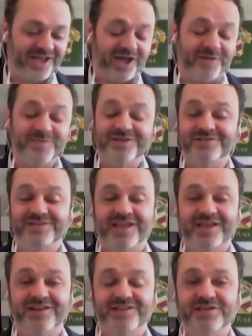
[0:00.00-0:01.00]

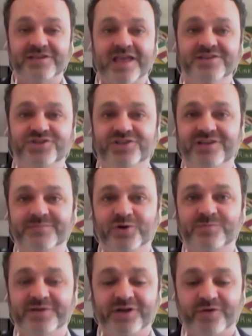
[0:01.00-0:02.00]
Katy and Jillian
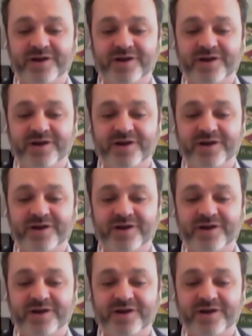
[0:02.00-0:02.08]
both made